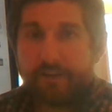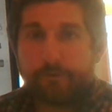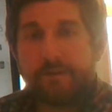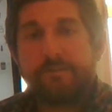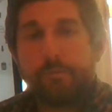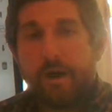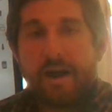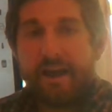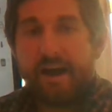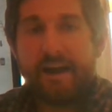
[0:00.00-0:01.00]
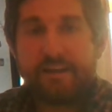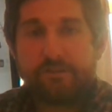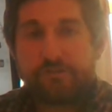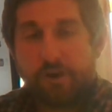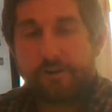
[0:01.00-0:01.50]
And the reason why I
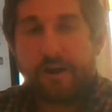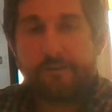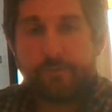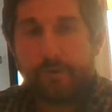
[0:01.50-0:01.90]
start off